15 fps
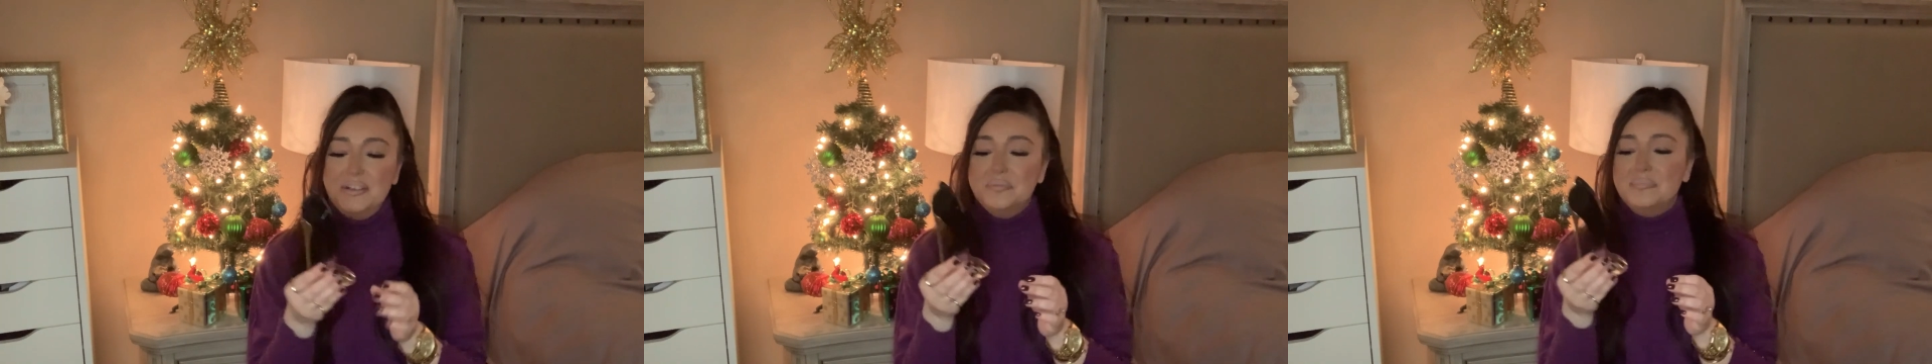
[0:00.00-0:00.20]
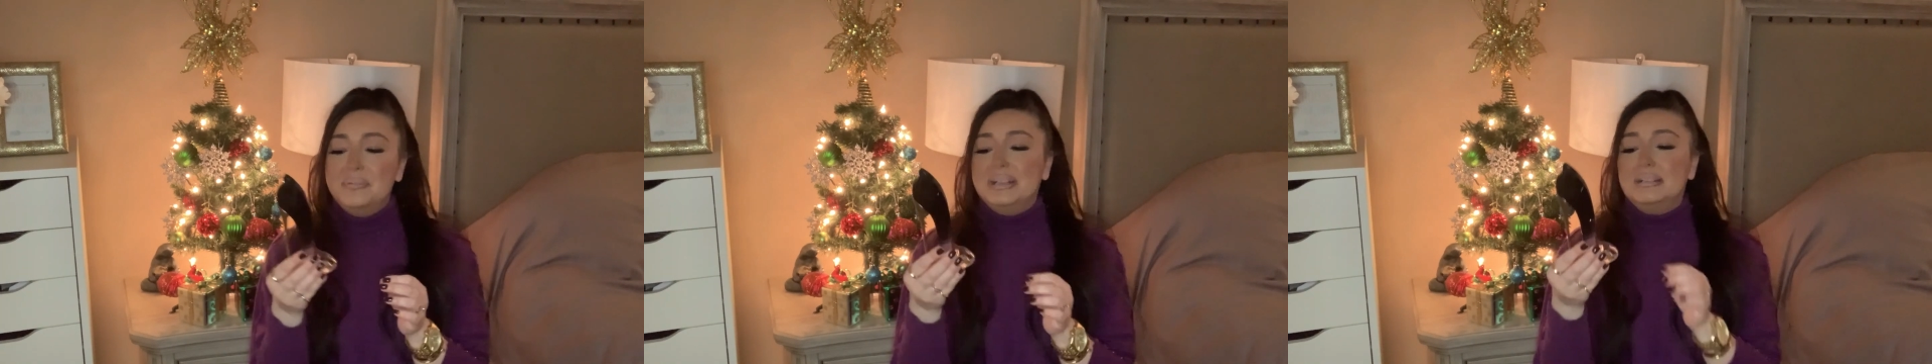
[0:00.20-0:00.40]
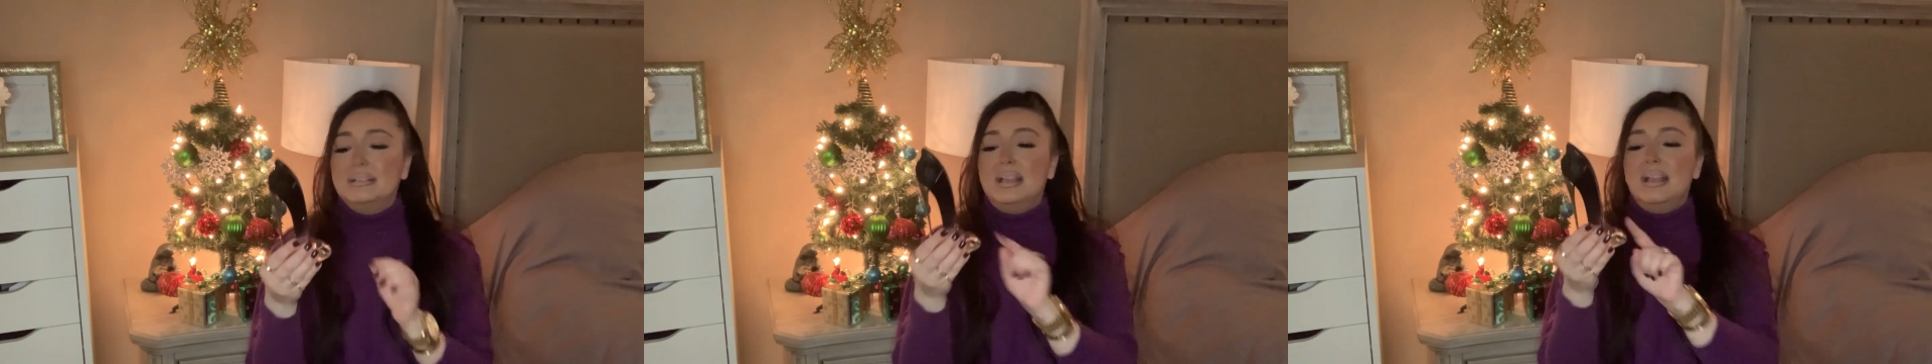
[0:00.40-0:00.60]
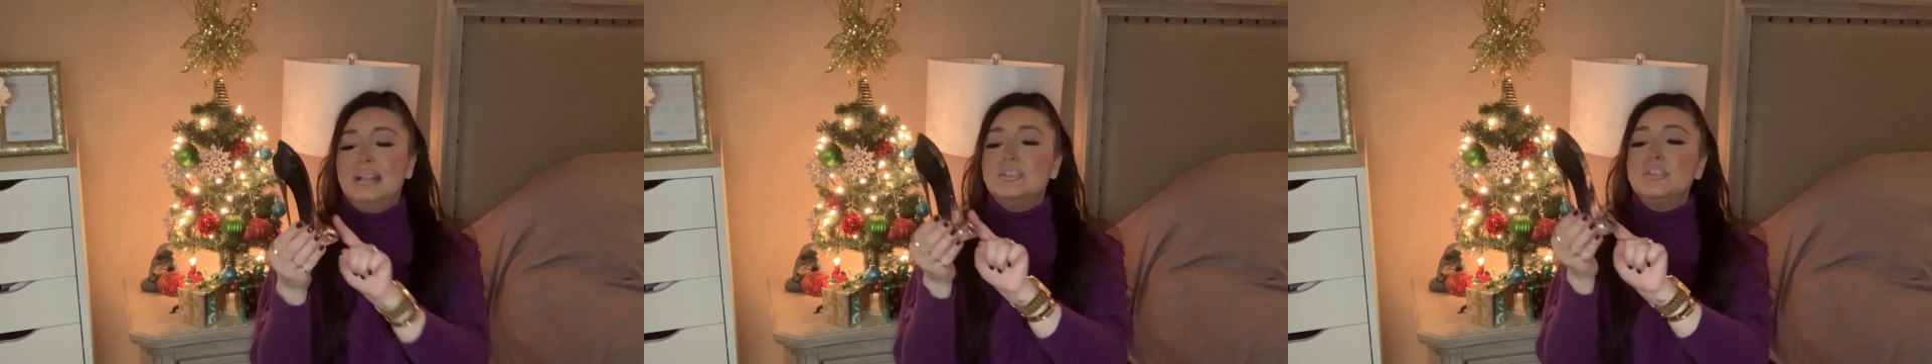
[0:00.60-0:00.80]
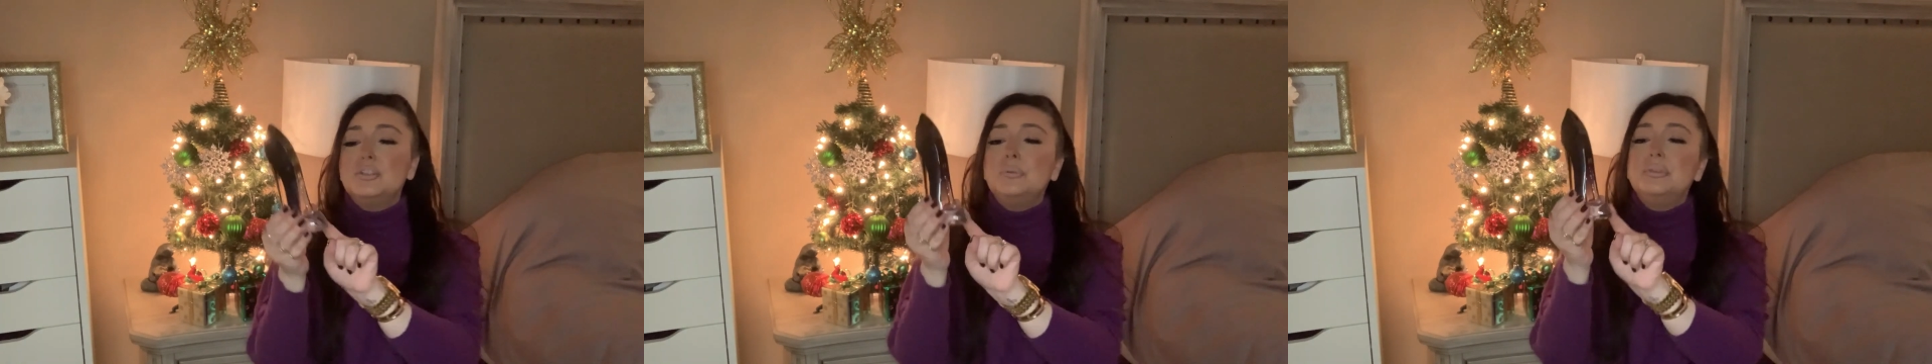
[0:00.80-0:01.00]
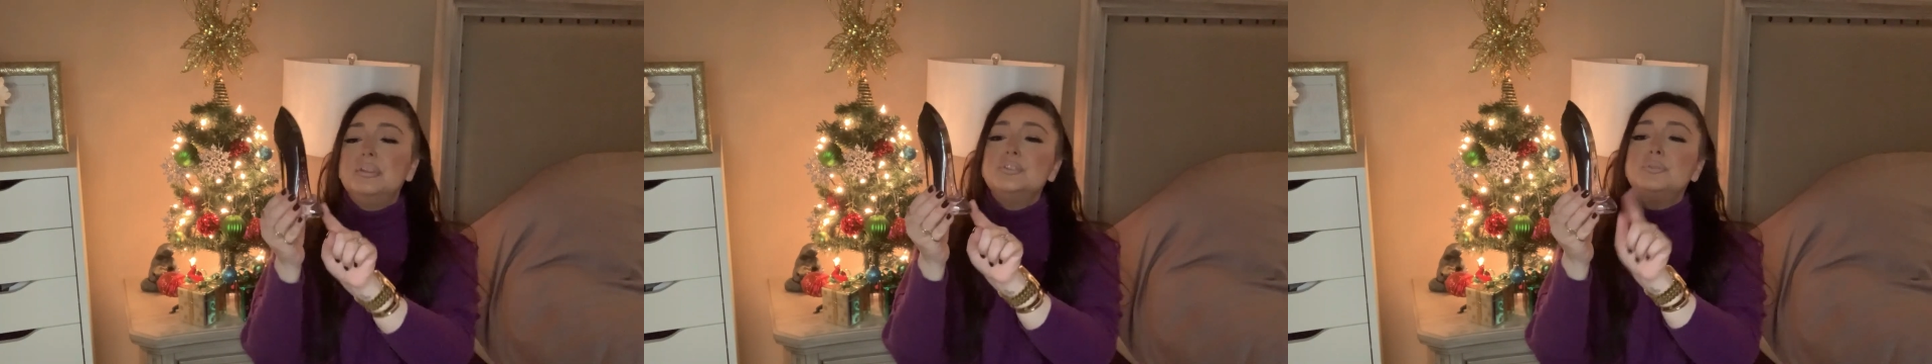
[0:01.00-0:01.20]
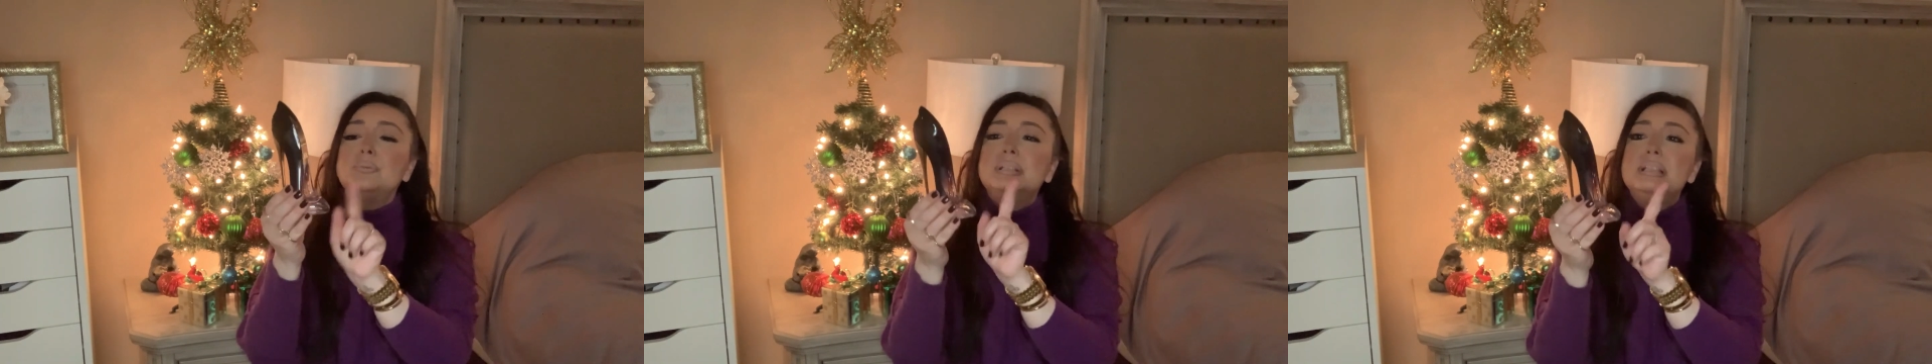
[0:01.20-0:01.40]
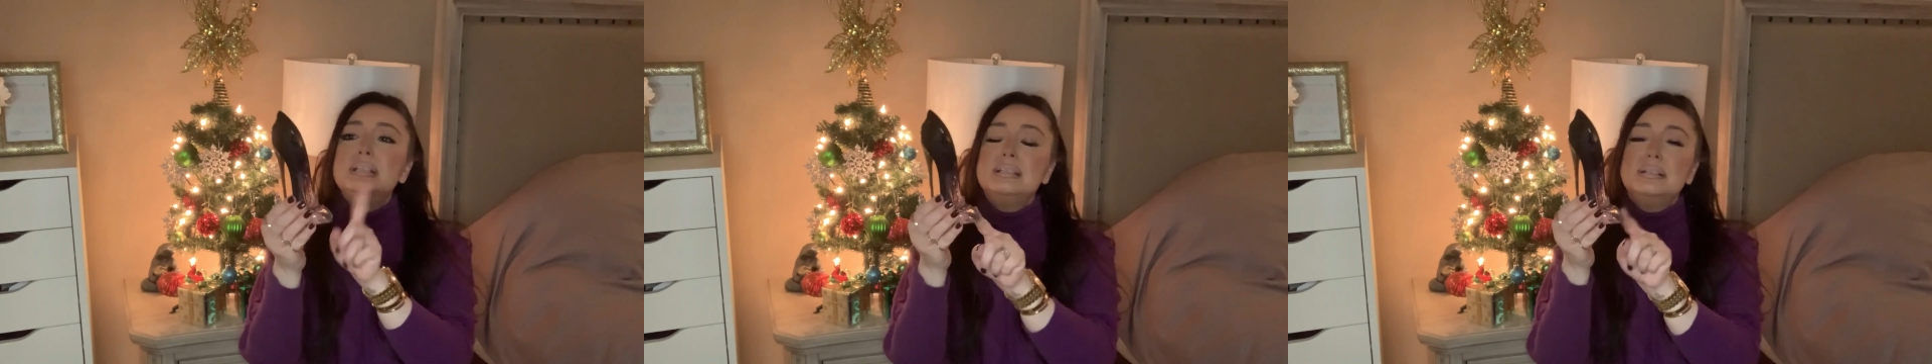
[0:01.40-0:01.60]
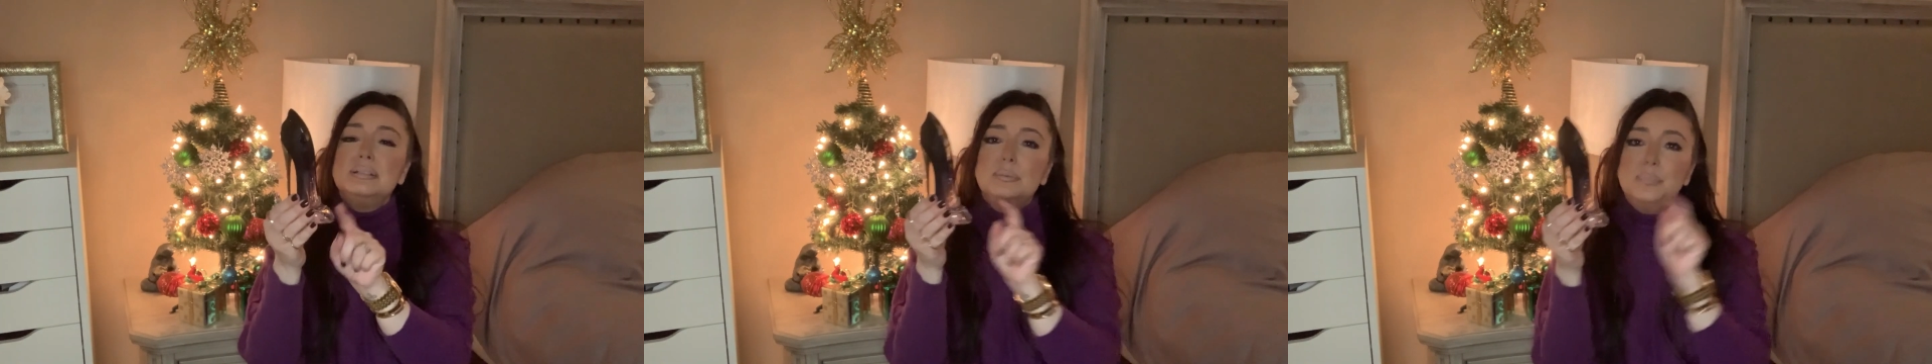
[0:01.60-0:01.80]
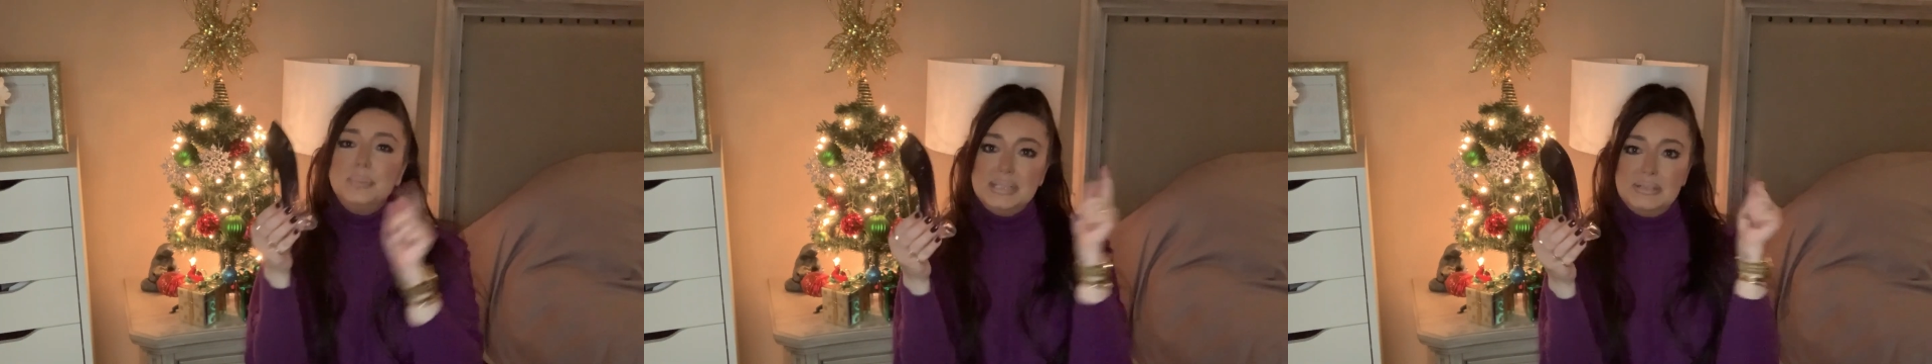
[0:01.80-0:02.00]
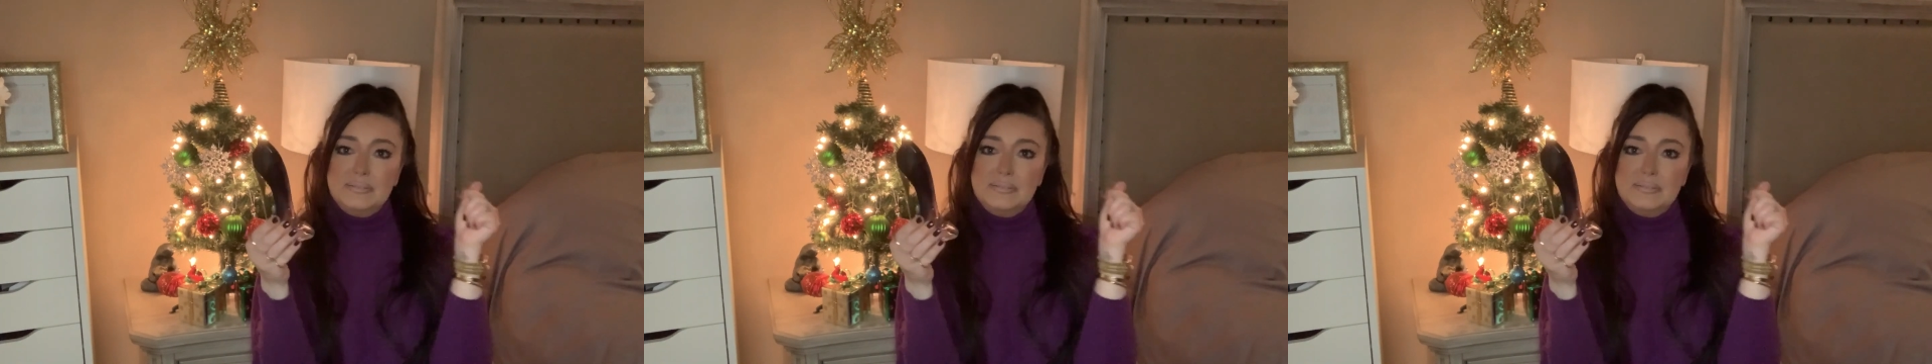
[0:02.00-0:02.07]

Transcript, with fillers: But, and so this one is a little bit